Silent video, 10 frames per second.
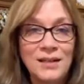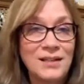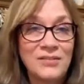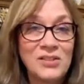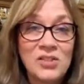
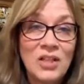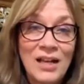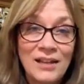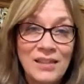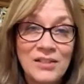Uh, there's a
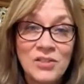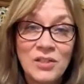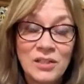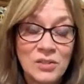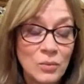lot of things
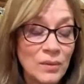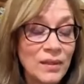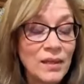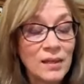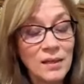you can do
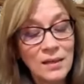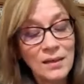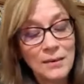with it.